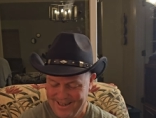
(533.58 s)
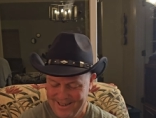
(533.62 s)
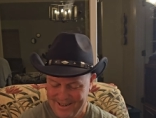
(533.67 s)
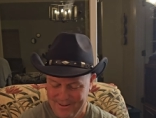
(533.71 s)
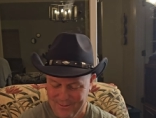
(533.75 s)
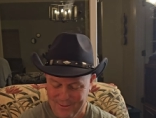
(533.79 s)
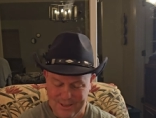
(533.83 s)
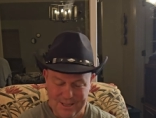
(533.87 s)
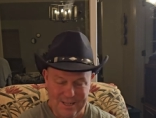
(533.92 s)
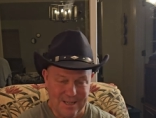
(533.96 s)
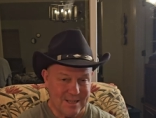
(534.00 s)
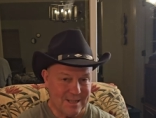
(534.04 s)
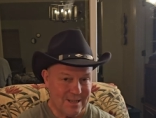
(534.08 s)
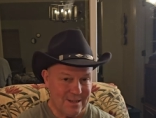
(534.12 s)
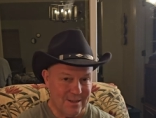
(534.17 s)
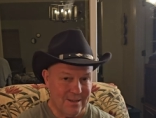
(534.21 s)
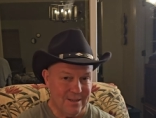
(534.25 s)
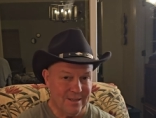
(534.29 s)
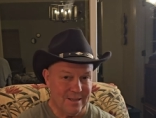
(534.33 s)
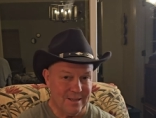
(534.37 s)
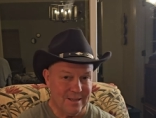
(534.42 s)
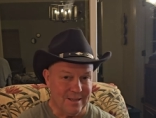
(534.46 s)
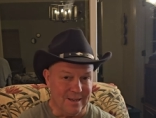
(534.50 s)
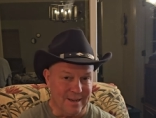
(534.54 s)
Which is a
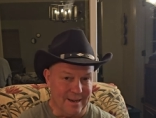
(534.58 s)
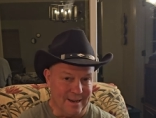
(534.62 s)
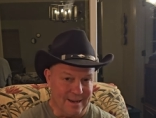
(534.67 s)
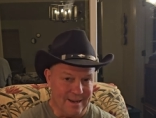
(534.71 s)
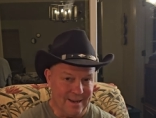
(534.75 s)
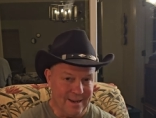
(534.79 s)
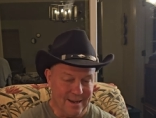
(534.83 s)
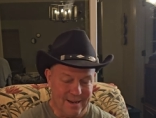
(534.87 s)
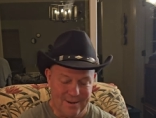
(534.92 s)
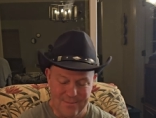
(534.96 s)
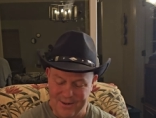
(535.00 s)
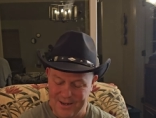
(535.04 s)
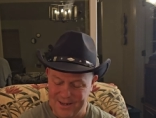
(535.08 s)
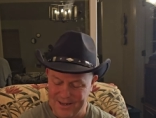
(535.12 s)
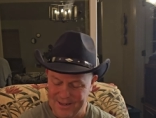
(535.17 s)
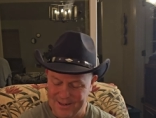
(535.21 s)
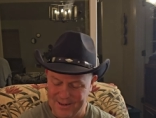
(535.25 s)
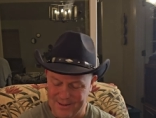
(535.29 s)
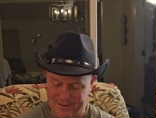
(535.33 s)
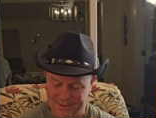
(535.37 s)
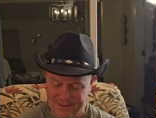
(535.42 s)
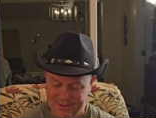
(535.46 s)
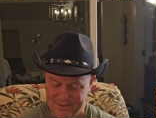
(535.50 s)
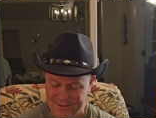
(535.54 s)
good thing. I mean, you
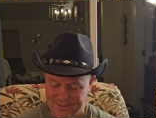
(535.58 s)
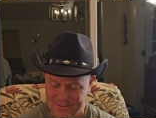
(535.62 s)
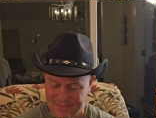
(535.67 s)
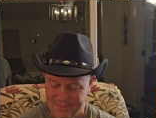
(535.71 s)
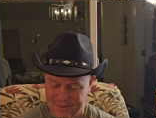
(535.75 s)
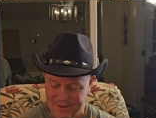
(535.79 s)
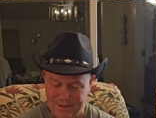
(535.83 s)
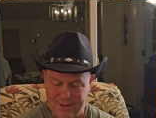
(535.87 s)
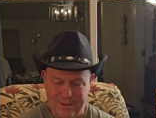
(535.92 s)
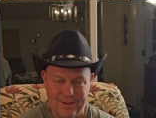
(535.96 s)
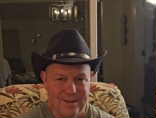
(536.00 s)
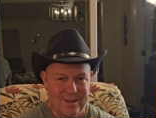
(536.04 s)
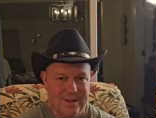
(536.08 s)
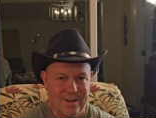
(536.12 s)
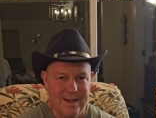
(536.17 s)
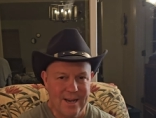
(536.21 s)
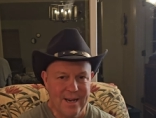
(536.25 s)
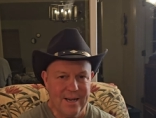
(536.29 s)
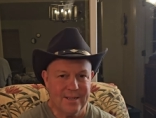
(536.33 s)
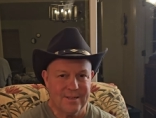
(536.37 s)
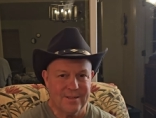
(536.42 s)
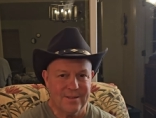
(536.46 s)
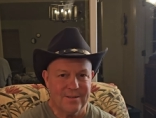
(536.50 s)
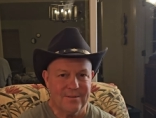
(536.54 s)
know, whether you
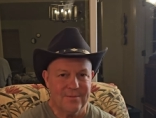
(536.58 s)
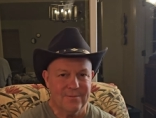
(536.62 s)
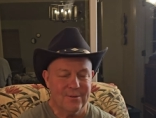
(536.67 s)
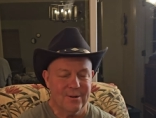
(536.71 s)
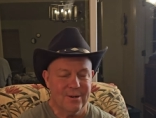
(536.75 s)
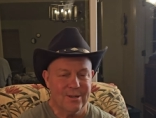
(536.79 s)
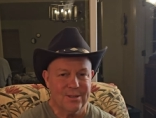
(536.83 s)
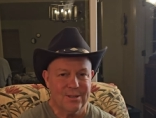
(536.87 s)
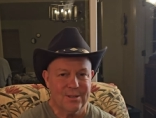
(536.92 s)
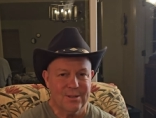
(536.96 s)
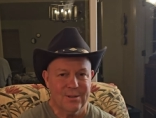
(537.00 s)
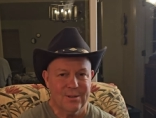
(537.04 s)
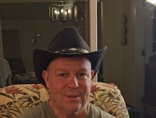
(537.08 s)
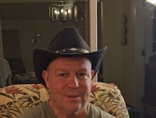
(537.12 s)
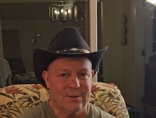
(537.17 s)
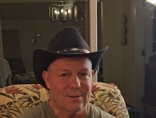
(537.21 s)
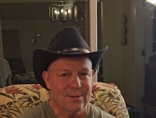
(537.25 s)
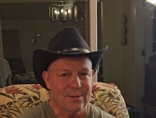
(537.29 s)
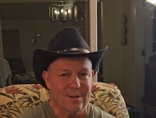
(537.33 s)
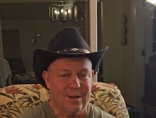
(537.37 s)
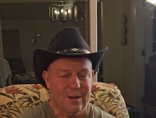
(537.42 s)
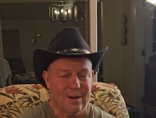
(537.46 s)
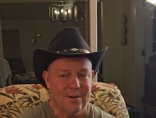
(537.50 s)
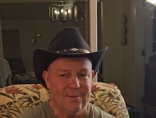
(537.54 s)
hate Russia
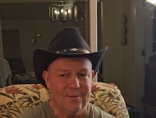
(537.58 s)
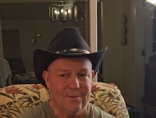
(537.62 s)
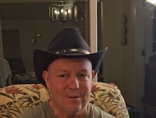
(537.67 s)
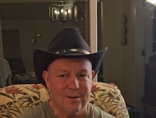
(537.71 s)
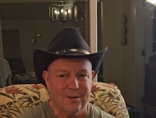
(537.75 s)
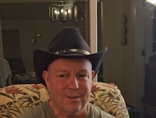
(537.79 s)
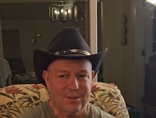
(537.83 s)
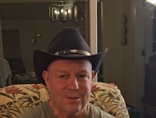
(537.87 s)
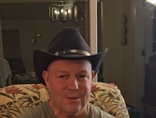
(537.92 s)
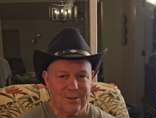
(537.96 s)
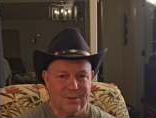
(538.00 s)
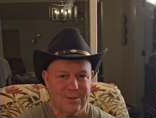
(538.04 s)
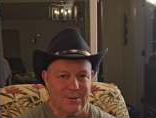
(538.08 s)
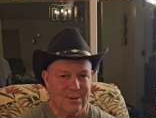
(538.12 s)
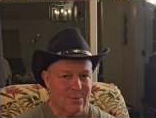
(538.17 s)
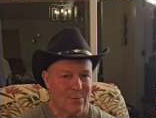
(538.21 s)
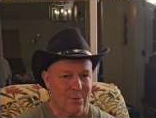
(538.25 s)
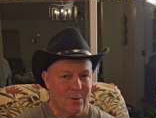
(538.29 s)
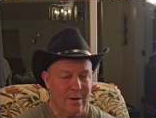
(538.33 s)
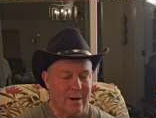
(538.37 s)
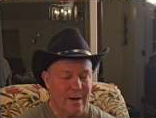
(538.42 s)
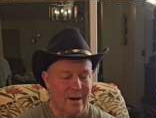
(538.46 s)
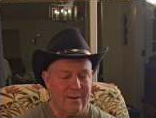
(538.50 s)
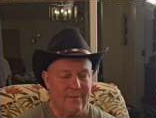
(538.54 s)
or love Russia or
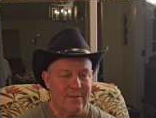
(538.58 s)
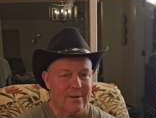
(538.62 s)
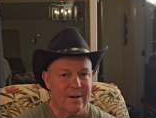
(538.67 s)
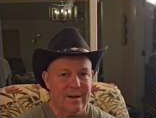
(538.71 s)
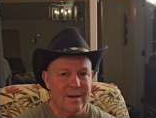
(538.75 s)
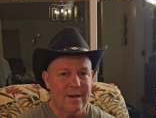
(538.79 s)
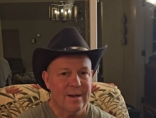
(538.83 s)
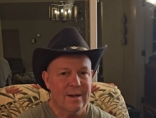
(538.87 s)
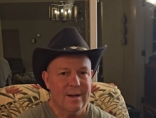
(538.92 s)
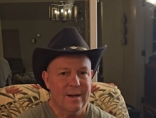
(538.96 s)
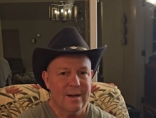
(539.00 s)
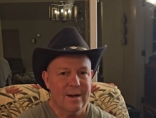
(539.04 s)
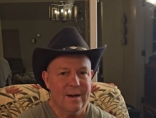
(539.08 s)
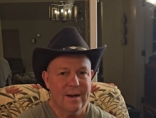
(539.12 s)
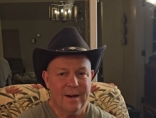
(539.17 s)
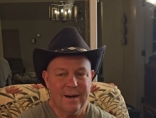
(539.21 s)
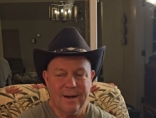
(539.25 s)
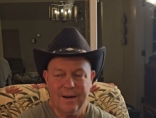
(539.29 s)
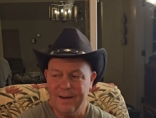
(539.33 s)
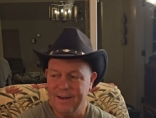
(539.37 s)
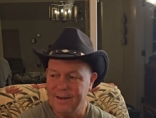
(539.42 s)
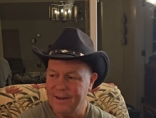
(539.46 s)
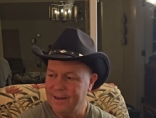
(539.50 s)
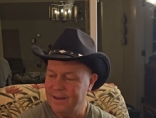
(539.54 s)
whatever,
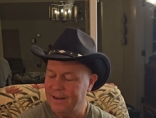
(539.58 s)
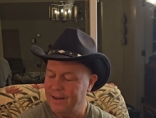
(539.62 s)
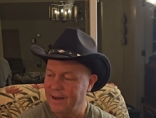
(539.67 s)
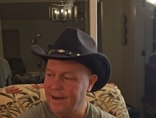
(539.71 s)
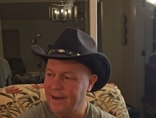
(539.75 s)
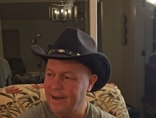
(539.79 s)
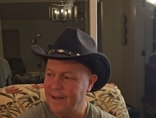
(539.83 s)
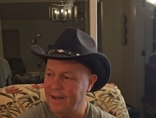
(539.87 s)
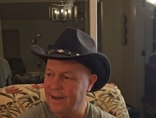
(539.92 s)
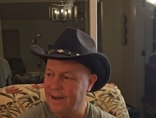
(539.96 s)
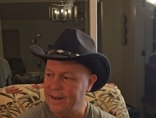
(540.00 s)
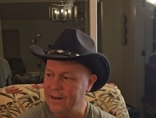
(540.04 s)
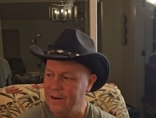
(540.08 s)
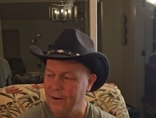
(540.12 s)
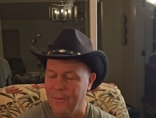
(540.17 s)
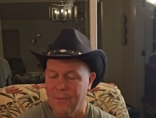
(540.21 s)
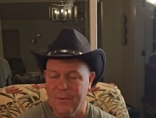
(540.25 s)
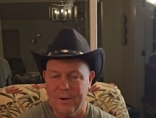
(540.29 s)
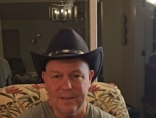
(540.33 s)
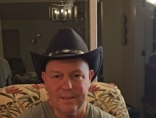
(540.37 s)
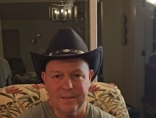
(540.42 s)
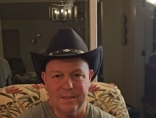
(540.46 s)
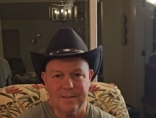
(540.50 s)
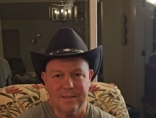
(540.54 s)
I don't
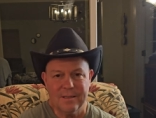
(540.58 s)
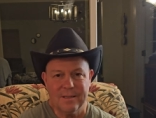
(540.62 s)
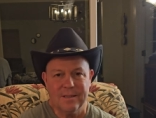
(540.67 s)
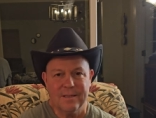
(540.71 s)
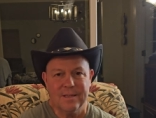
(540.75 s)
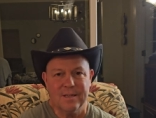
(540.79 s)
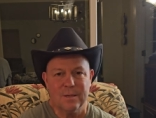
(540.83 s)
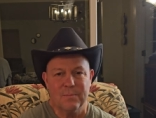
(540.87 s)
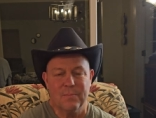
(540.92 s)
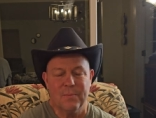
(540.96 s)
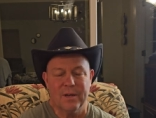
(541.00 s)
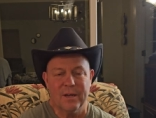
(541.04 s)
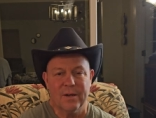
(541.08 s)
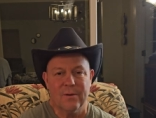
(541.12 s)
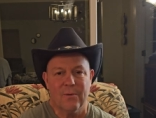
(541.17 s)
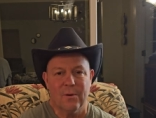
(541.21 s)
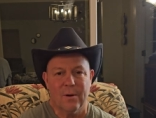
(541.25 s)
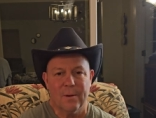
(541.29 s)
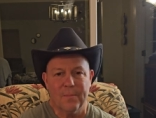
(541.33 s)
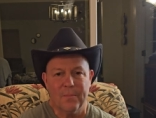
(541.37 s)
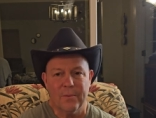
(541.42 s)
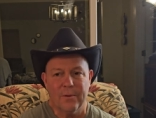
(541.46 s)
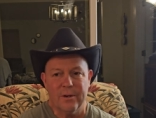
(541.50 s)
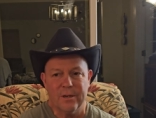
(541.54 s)
want to see these big
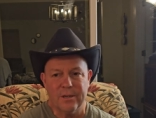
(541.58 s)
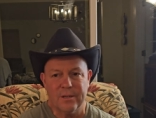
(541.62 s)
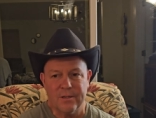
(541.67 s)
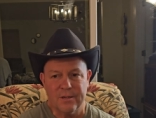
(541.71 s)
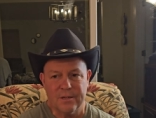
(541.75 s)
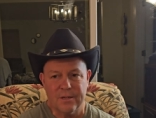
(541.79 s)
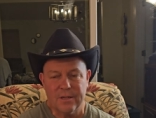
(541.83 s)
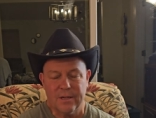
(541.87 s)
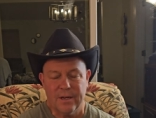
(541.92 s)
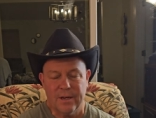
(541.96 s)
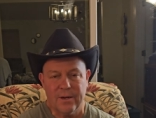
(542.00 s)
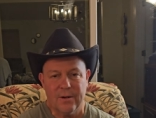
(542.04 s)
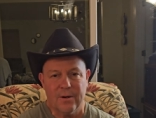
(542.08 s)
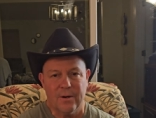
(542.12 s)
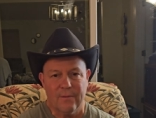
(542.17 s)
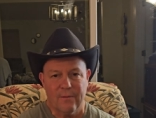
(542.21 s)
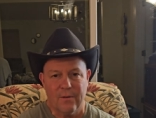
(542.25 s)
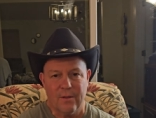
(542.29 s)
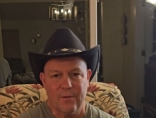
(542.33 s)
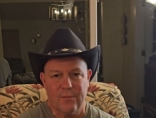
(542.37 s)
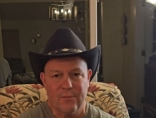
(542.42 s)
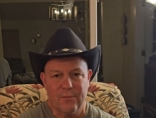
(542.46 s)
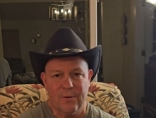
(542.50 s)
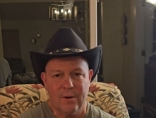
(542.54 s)
corporations take
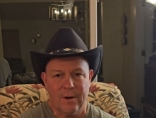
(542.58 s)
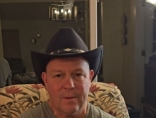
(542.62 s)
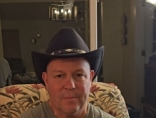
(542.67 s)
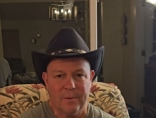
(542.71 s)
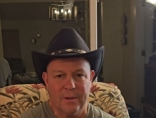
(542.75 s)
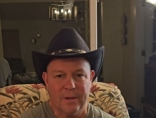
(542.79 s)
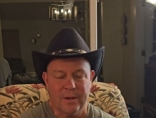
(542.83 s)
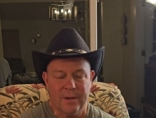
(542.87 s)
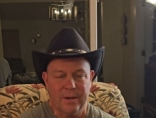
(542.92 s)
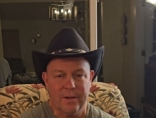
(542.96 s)
over the farmland